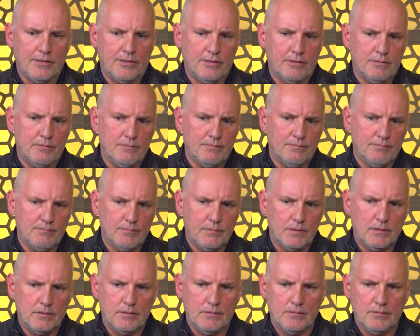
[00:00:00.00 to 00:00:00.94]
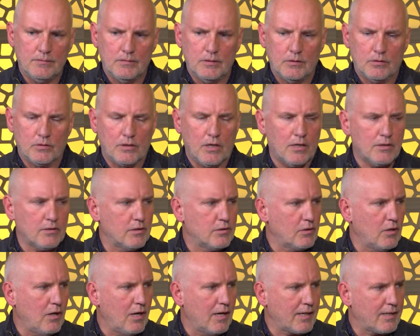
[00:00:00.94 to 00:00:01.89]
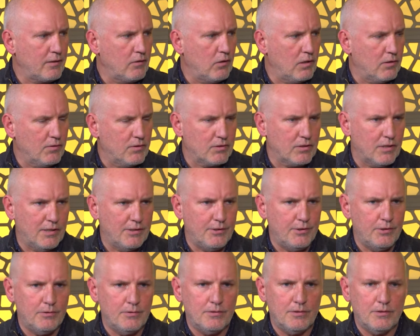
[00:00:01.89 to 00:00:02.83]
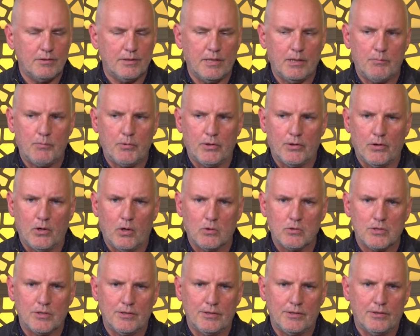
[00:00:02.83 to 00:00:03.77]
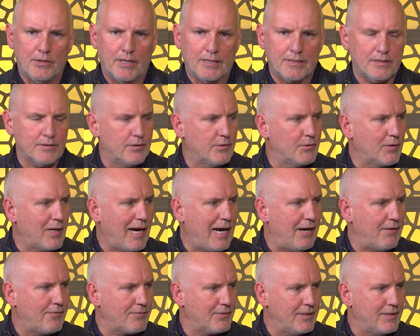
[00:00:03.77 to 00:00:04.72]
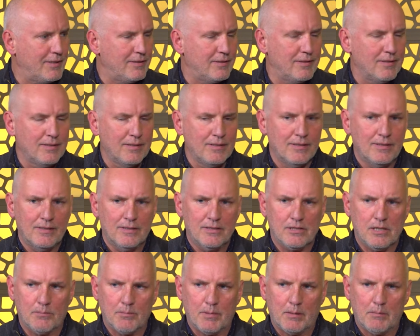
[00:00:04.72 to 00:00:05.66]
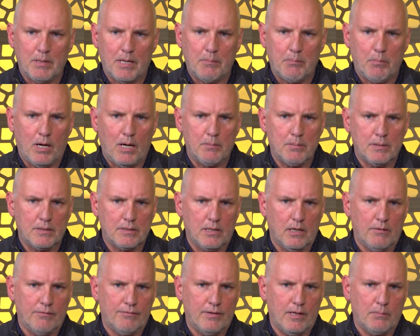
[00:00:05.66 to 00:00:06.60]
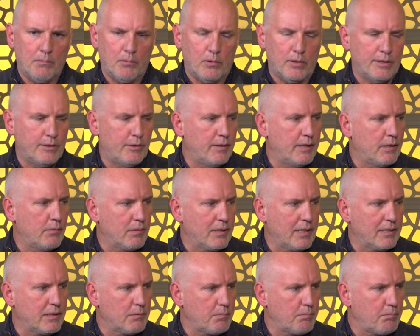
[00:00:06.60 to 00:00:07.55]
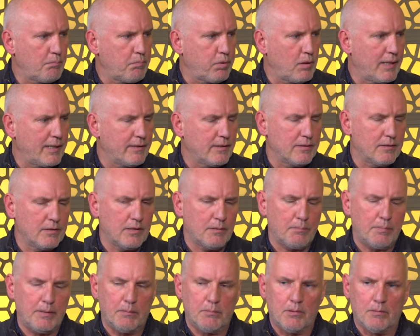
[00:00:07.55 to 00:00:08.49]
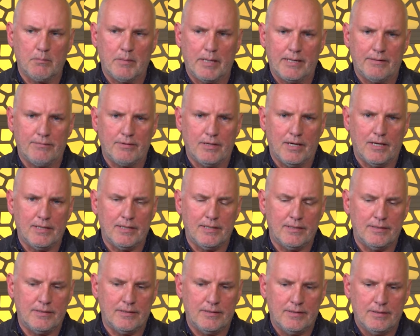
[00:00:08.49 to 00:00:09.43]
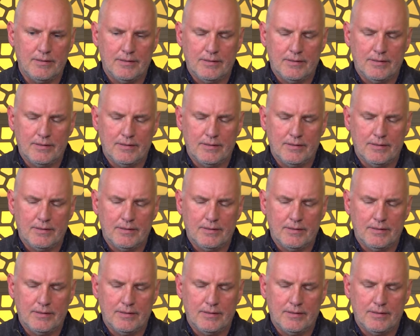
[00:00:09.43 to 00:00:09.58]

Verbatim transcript: You, you, you start to talk, and all of a sudden you you keep your notes, and you get to the draft, and something may pop itself up, or you hear what other player or people may have done, and